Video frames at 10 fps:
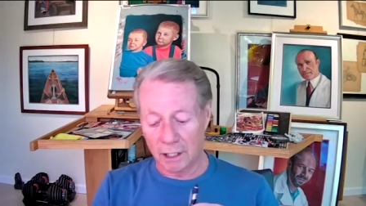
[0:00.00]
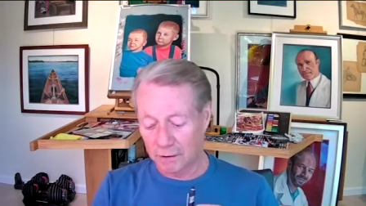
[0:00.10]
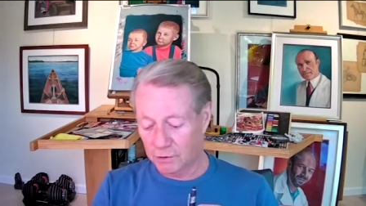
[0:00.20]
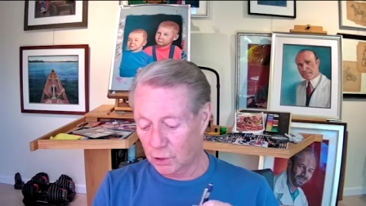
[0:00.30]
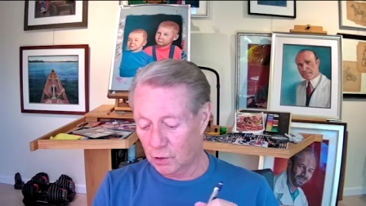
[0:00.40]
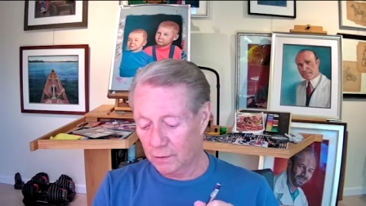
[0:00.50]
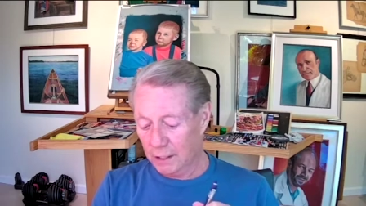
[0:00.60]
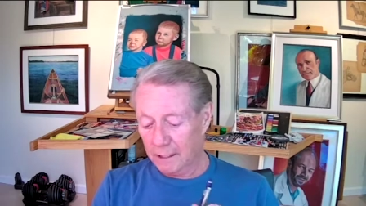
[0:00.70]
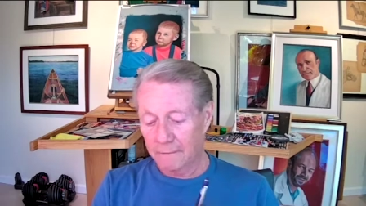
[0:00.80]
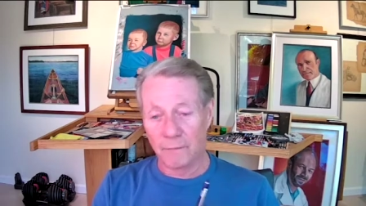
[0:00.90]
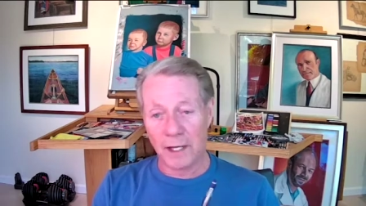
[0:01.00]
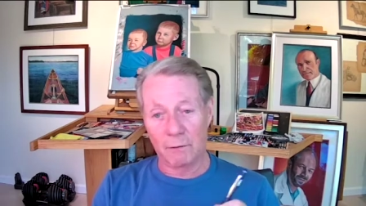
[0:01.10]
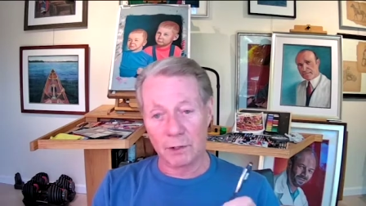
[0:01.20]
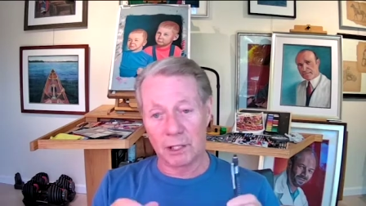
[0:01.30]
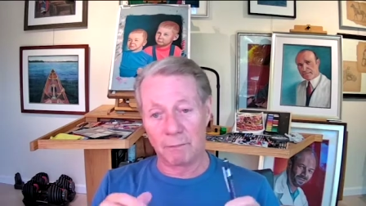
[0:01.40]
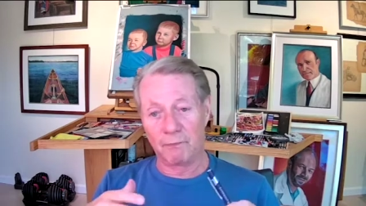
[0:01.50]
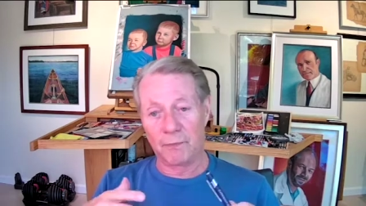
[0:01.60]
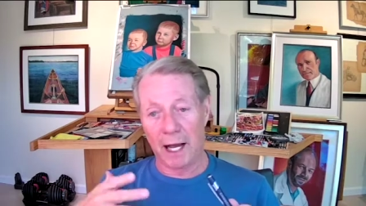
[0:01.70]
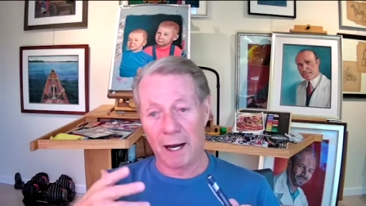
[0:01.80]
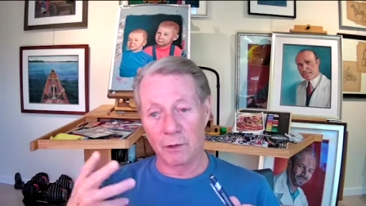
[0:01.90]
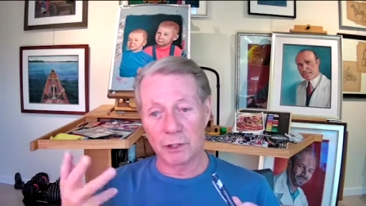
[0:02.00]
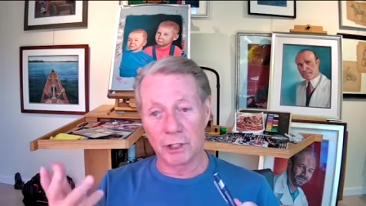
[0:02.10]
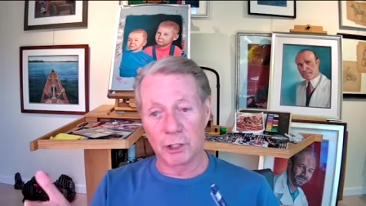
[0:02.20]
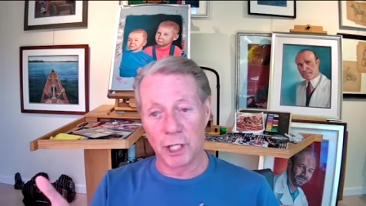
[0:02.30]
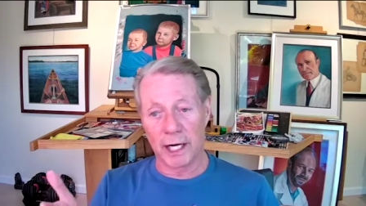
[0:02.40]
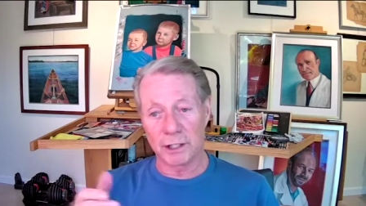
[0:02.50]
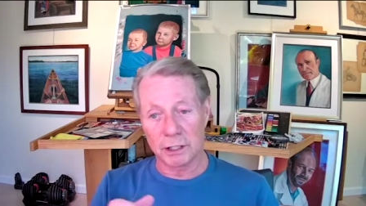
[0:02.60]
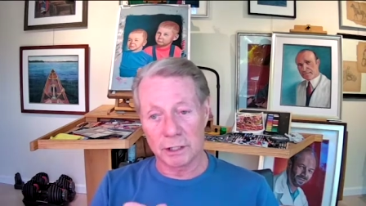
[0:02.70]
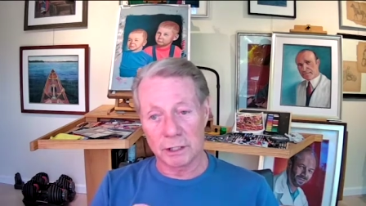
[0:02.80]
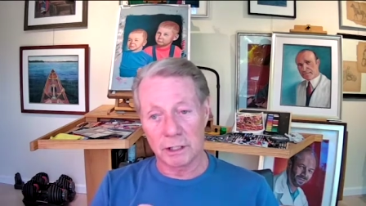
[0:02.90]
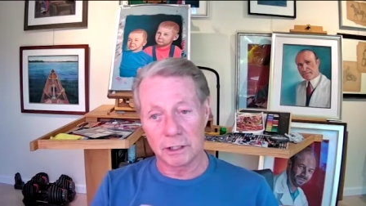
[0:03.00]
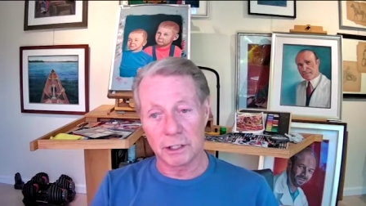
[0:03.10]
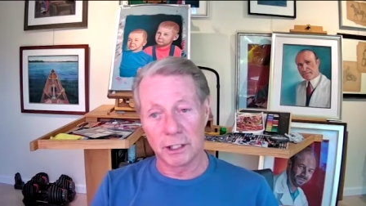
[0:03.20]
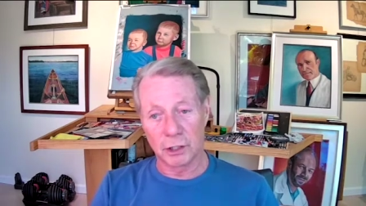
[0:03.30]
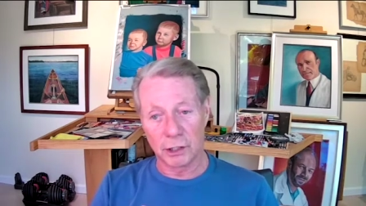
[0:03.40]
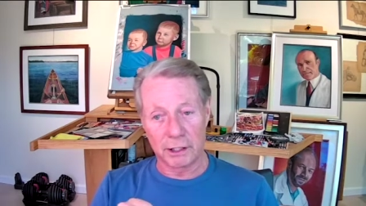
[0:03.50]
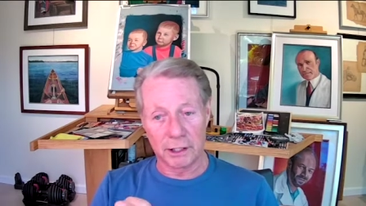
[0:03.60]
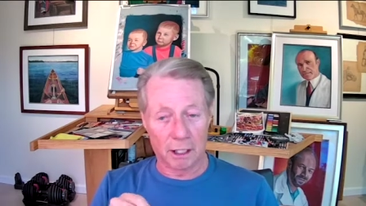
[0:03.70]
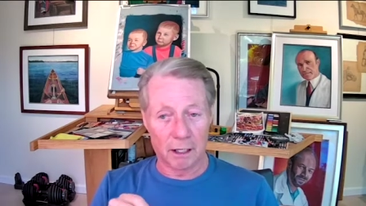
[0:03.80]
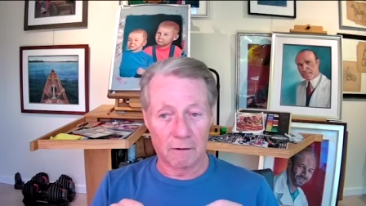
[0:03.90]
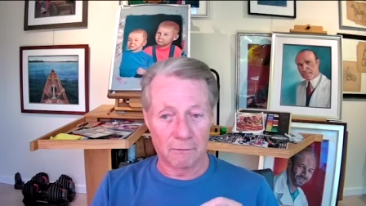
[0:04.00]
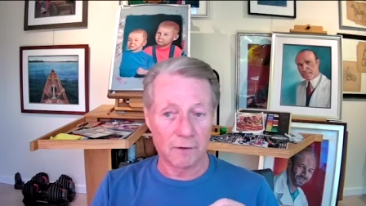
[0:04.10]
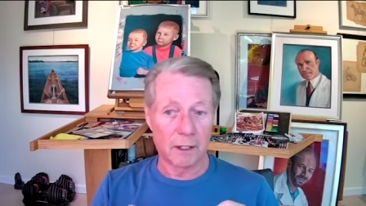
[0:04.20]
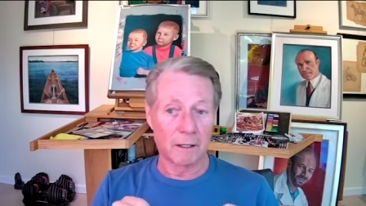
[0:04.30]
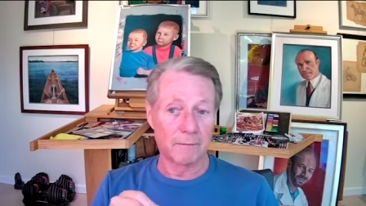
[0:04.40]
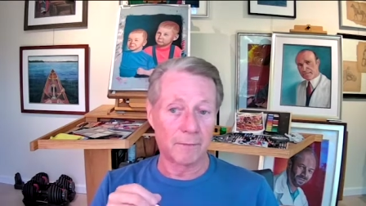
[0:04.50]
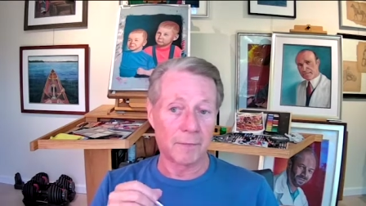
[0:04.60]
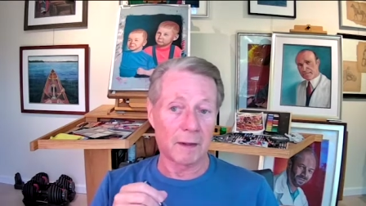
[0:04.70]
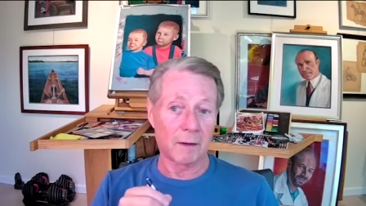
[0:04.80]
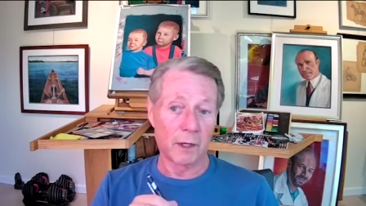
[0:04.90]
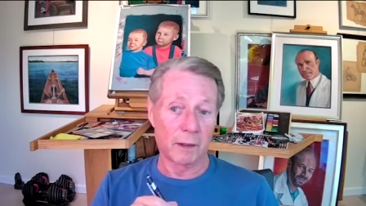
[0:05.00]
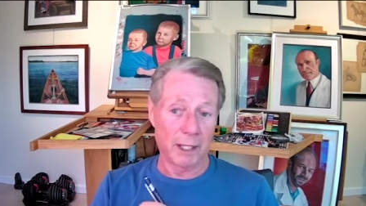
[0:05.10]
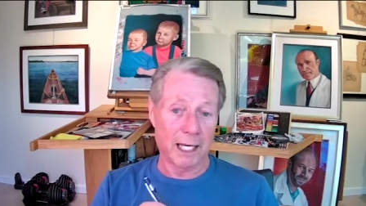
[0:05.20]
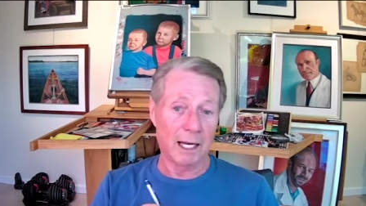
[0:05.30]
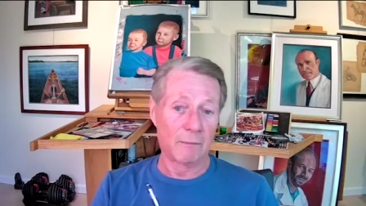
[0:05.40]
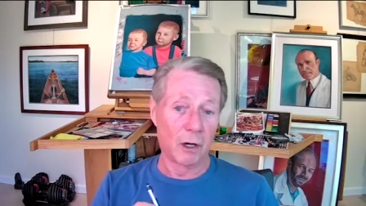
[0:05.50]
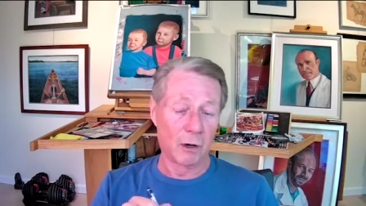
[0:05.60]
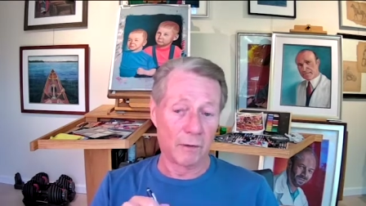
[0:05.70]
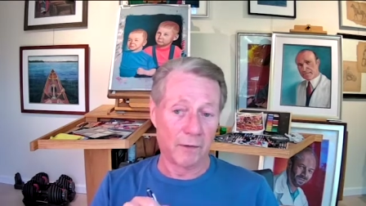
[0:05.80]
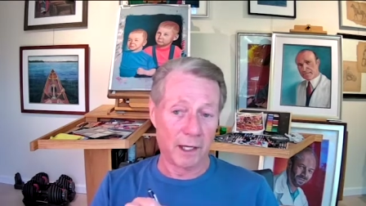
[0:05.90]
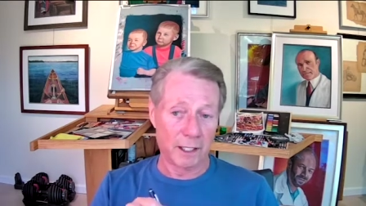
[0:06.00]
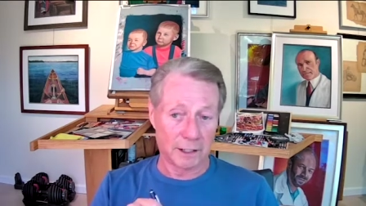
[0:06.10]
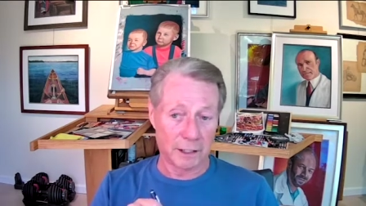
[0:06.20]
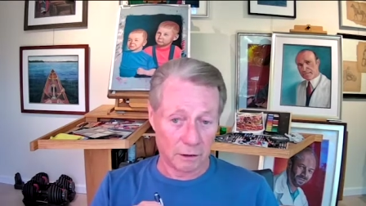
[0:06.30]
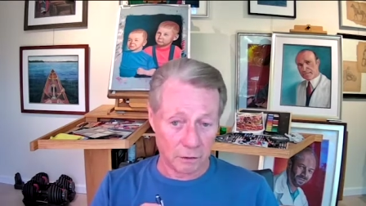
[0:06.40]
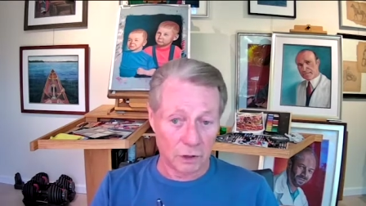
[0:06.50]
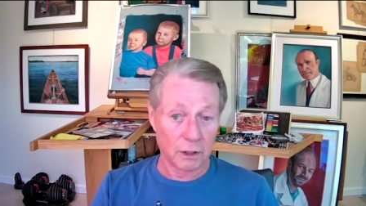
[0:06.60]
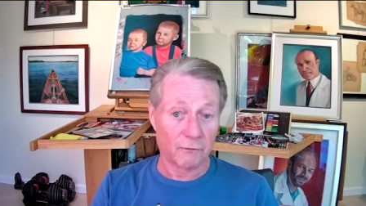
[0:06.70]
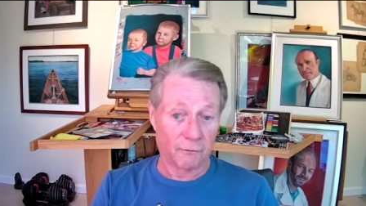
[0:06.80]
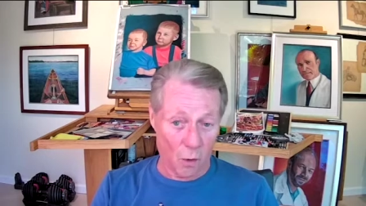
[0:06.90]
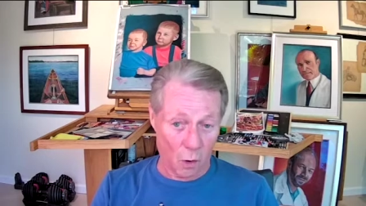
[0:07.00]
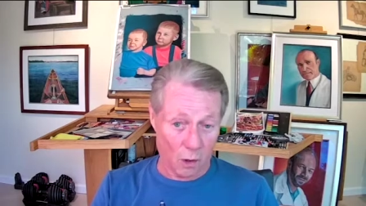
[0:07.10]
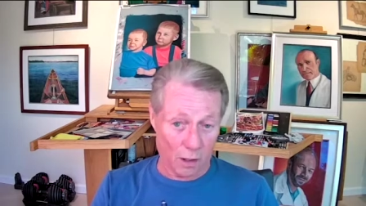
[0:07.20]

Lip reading: And so that was the genesis, essentially, of what became known then as interleukin 4.